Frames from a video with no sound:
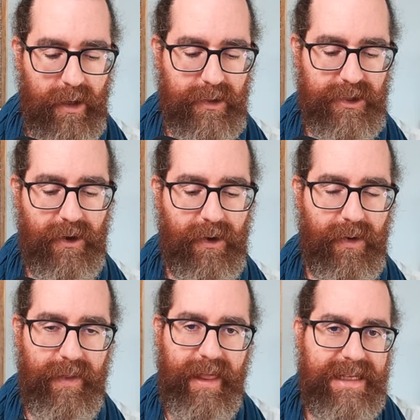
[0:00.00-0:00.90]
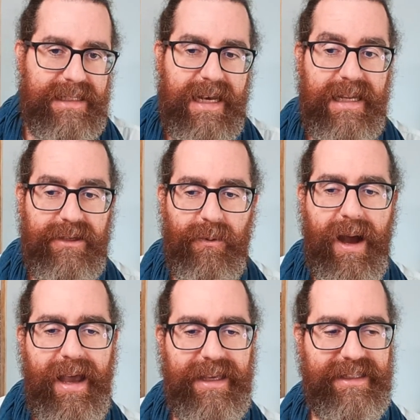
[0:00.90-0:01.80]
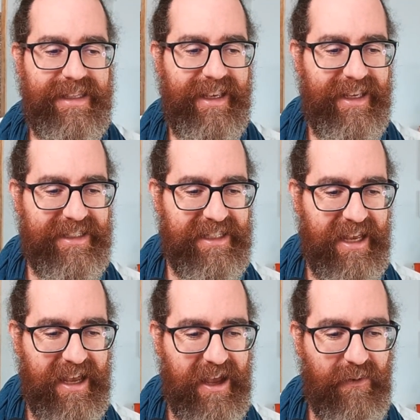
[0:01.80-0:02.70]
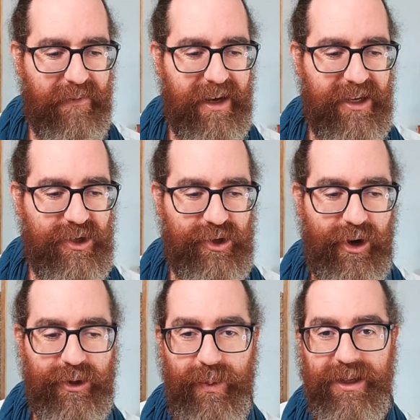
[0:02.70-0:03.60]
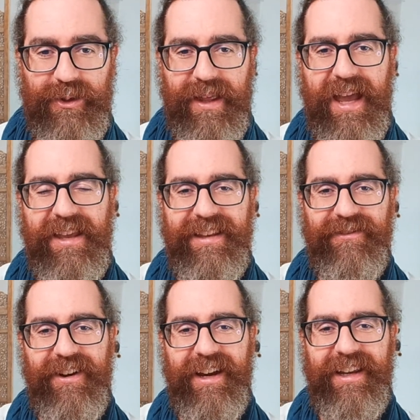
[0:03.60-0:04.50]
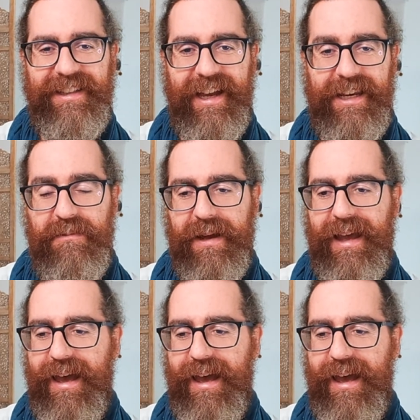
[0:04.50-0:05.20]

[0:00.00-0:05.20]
So that's the letter Y. It's a very short one today, very tiny, but